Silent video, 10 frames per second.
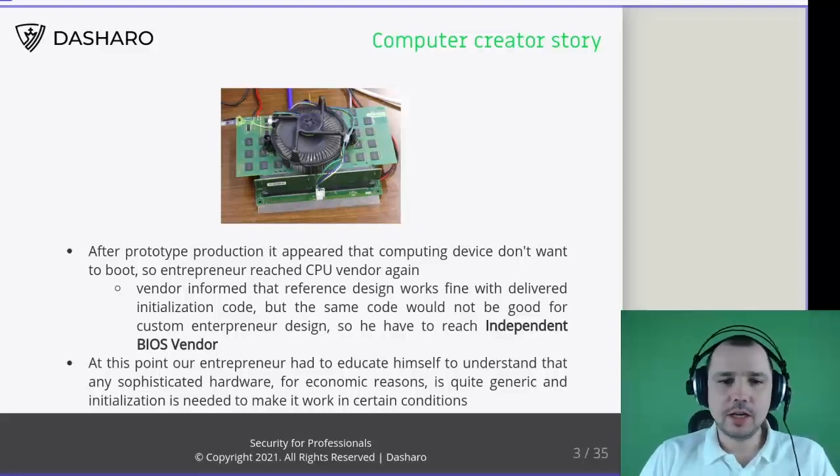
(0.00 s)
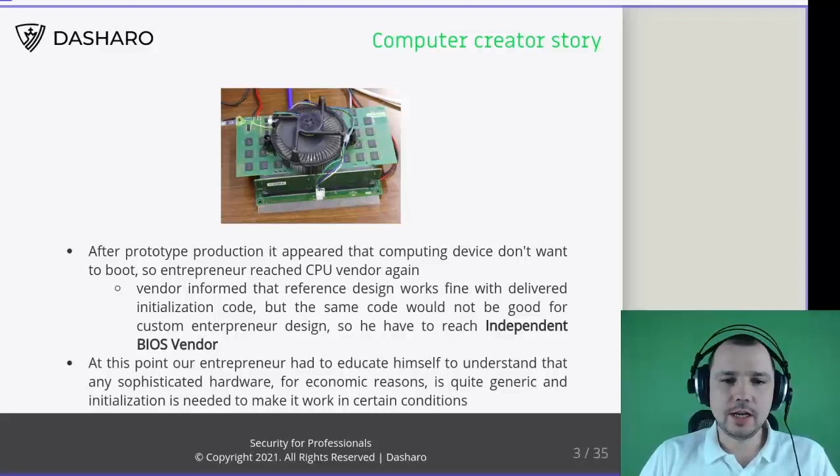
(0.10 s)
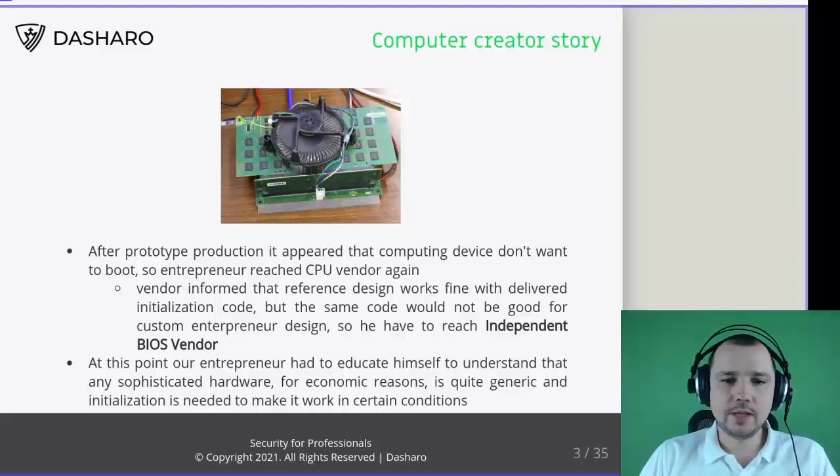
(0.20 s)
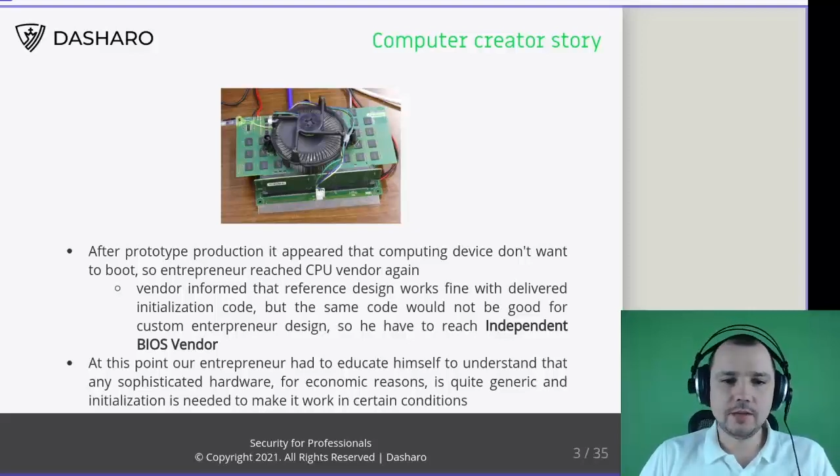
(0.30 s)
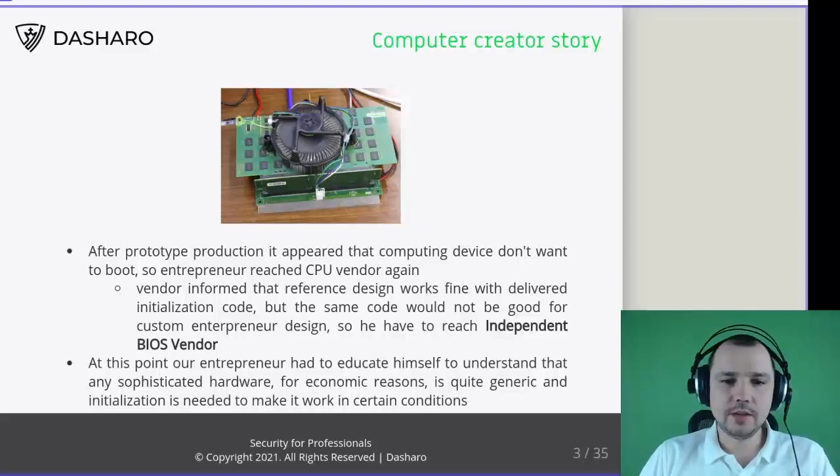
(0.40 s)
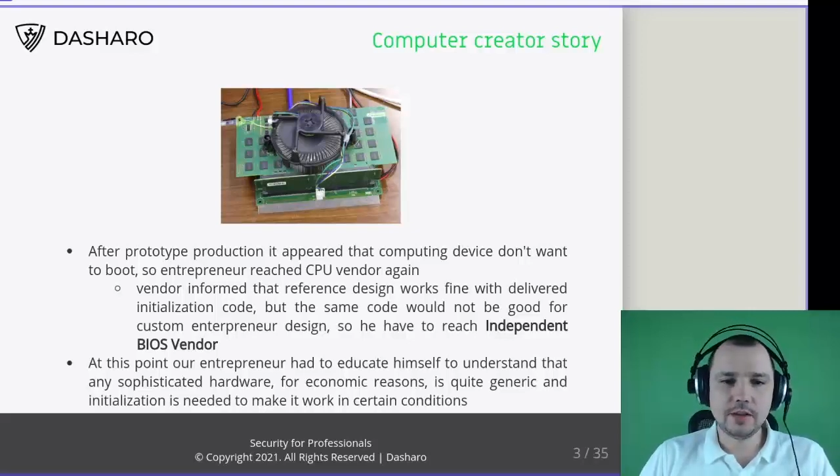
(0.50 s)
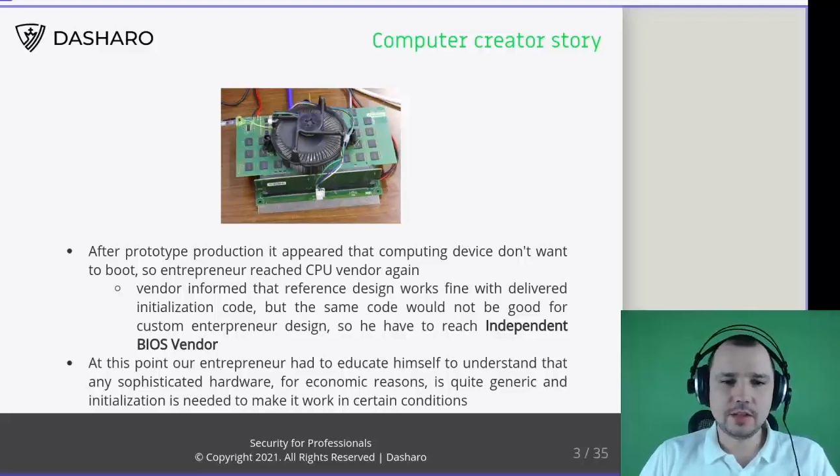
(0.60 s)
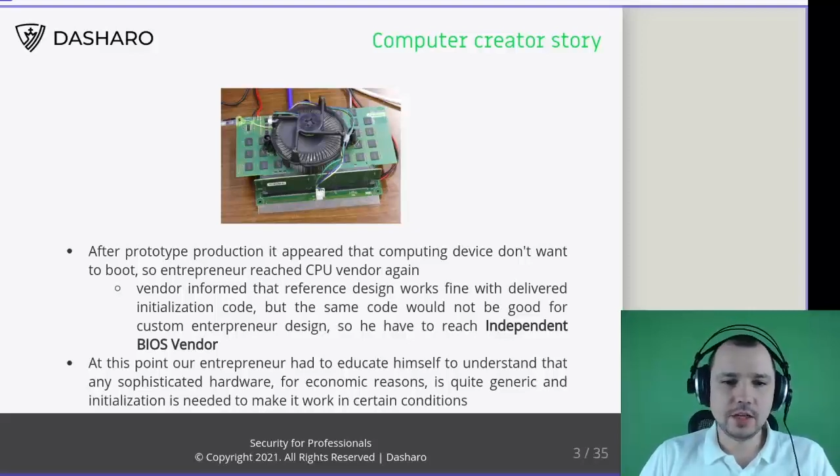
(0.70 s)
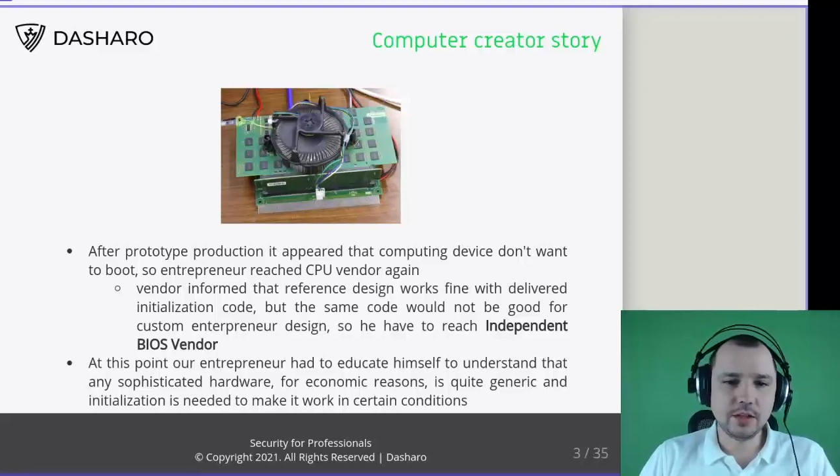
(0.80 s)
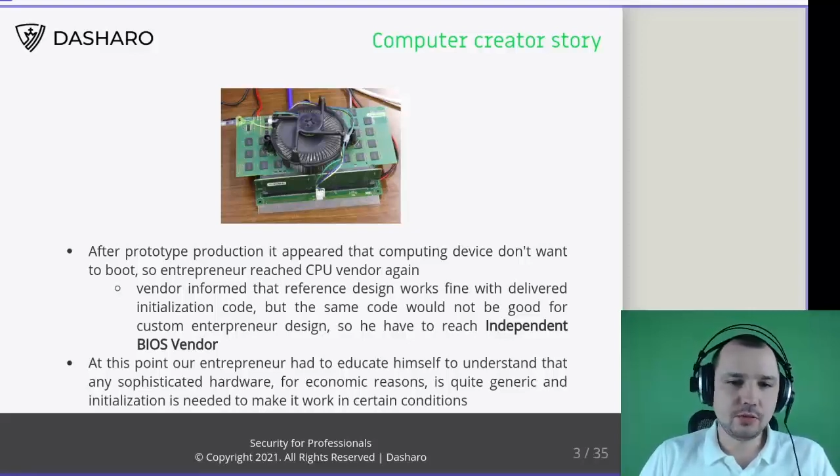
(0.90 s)
and
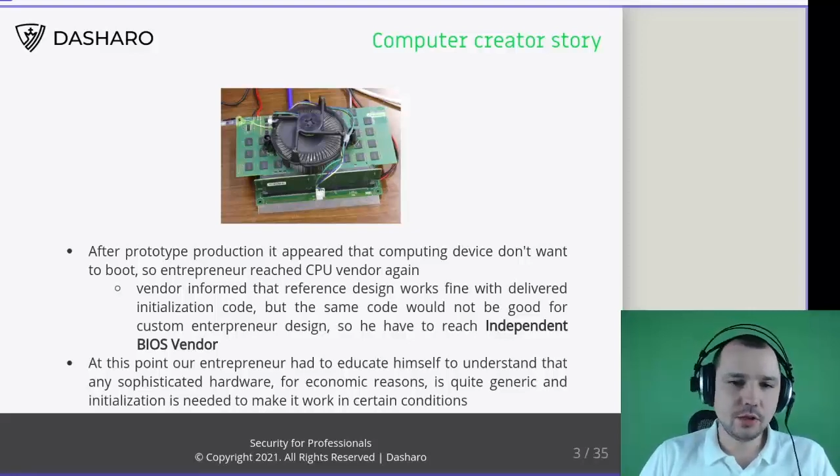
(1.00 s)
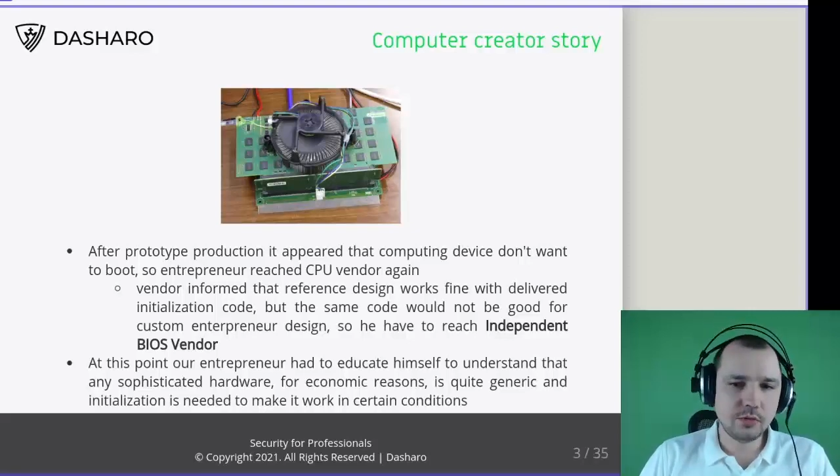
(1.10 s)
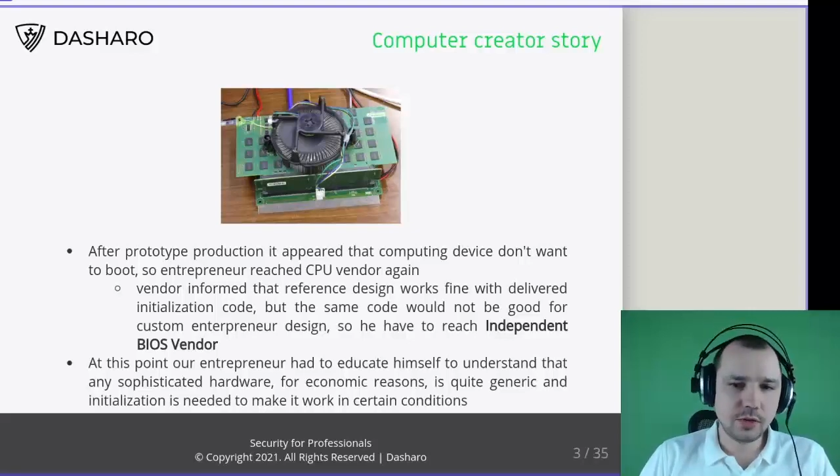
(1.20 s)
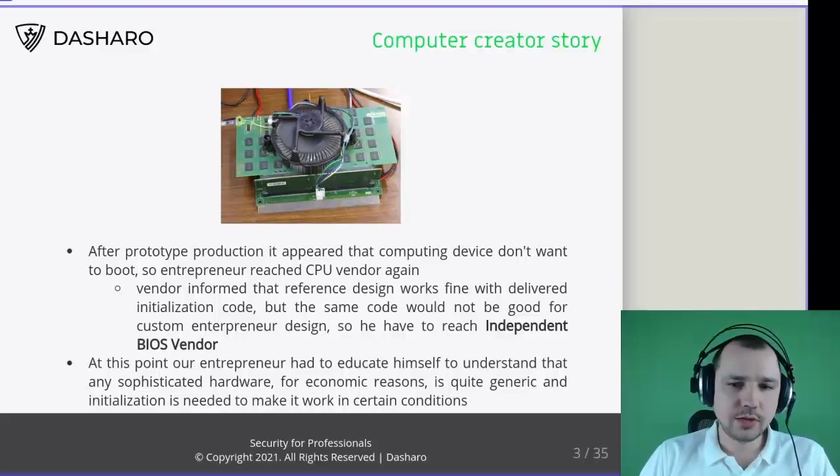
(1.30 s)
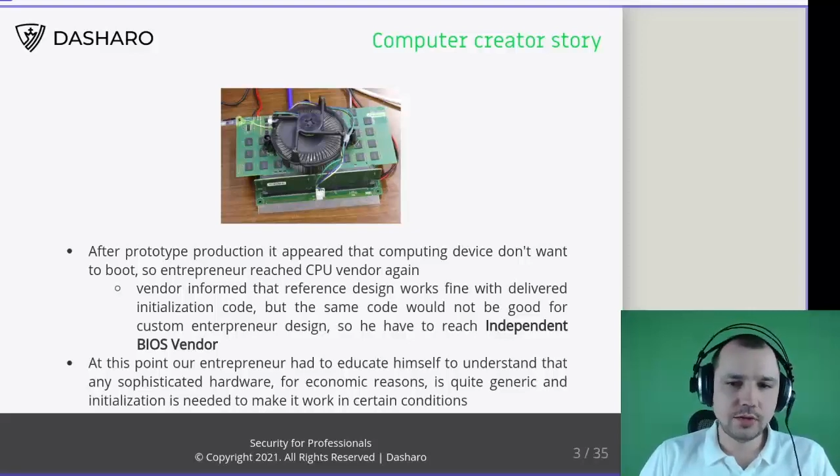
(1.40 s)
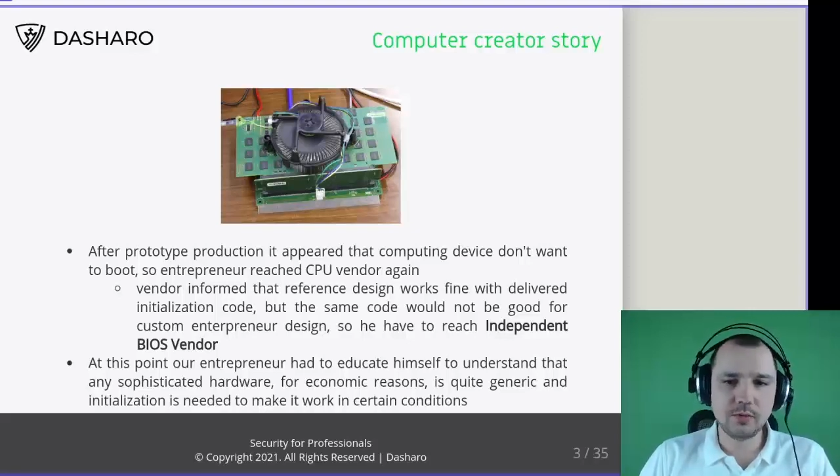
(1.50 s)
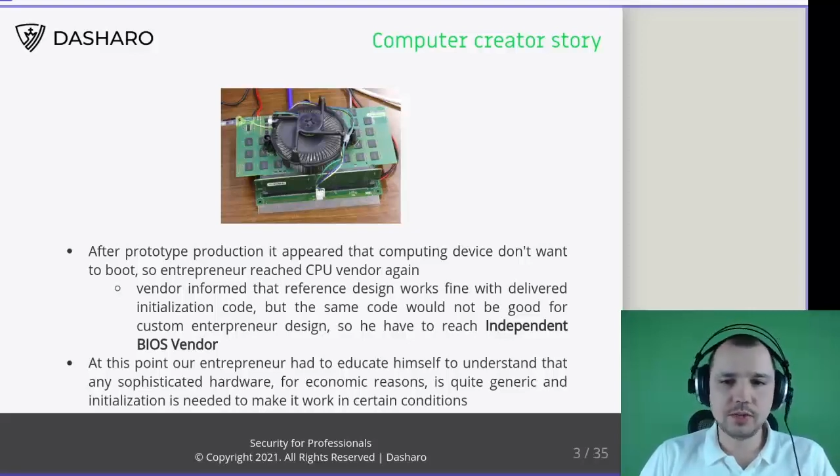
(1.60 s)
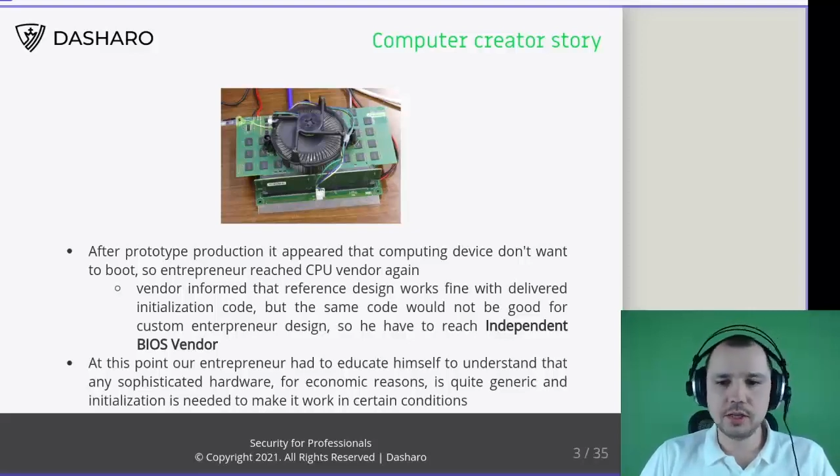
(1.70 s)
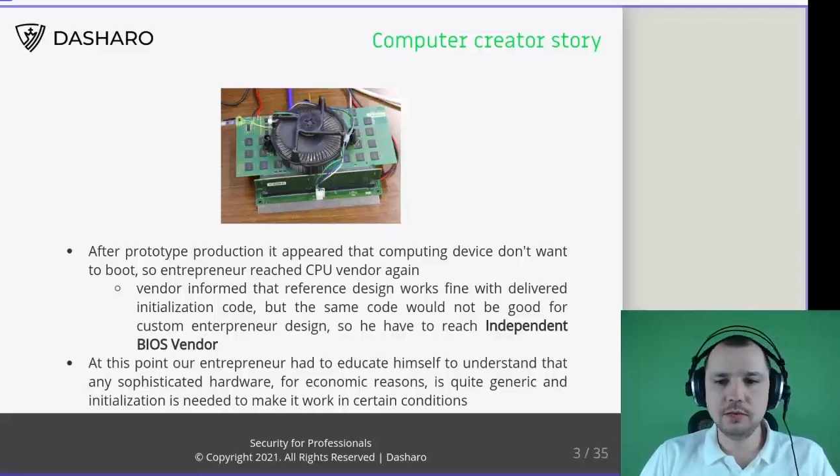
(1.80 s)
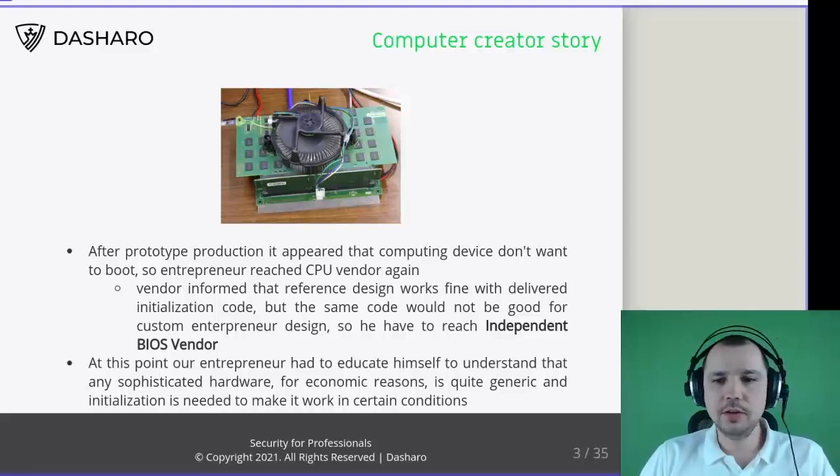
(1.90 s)
decided to educate
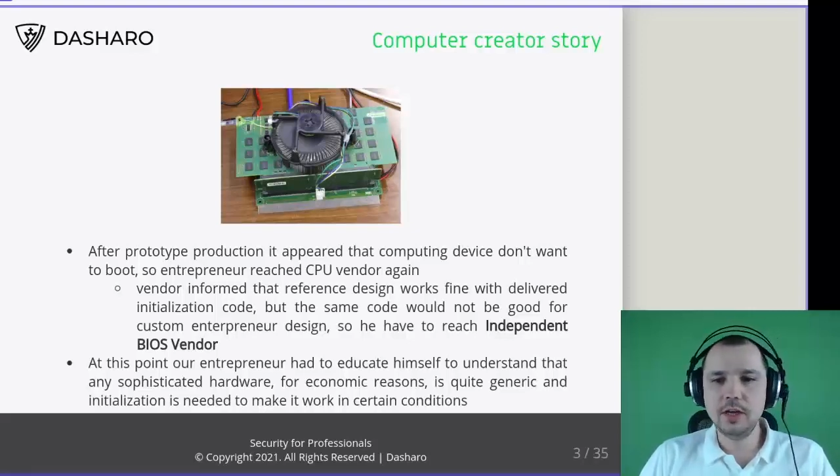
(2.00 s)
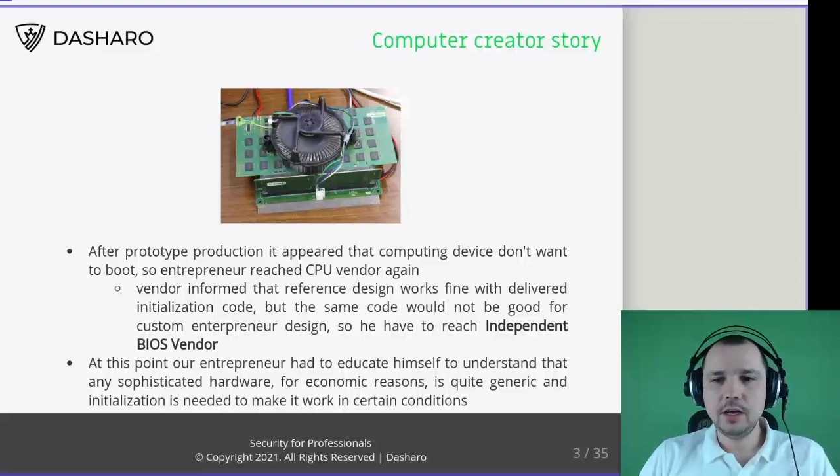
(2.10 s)
himself.